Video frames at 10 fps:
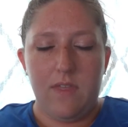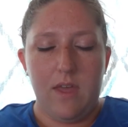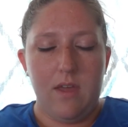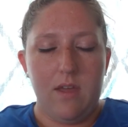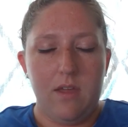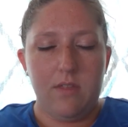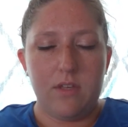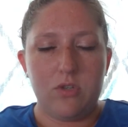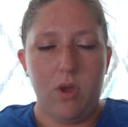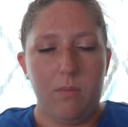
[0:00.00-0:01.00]
the the
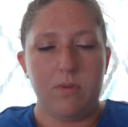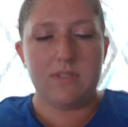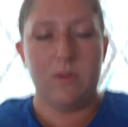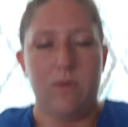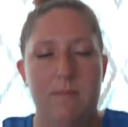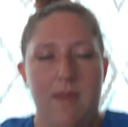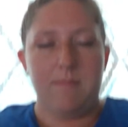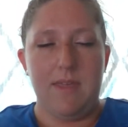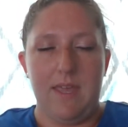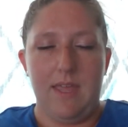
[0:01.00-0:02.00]
troubles that we may
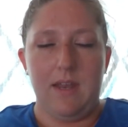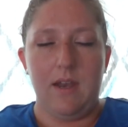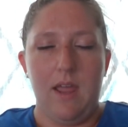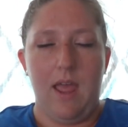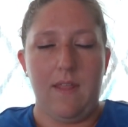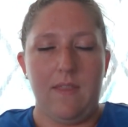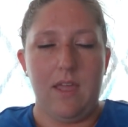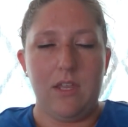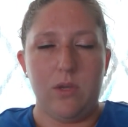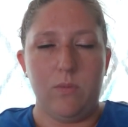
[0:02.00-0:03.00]
be in and that
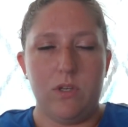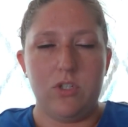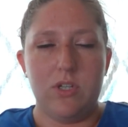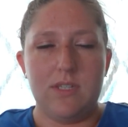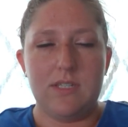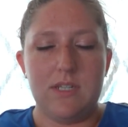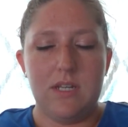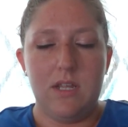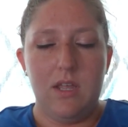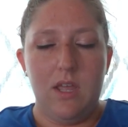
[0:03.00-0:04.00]
you would just
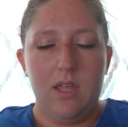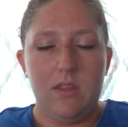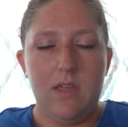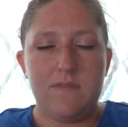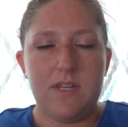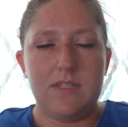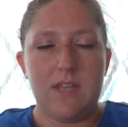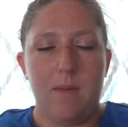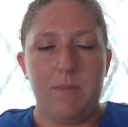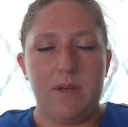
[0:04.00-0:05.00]
lift us
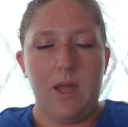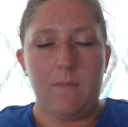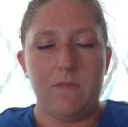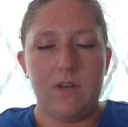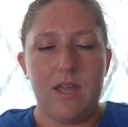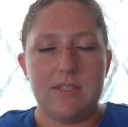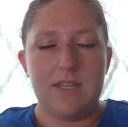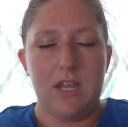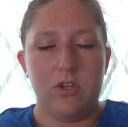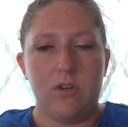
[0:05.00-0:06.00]
up and comfort us.
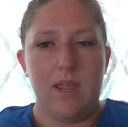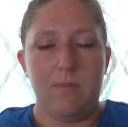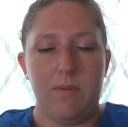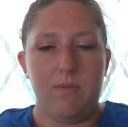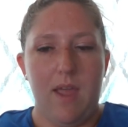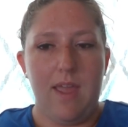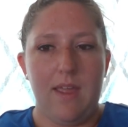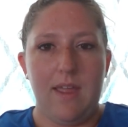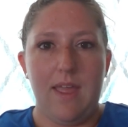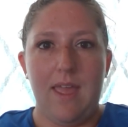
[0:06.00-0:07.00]
In your name we pray.
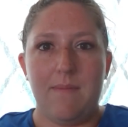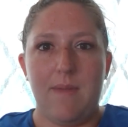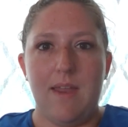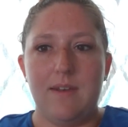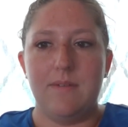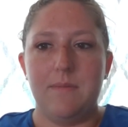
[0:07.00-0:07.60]
Amen.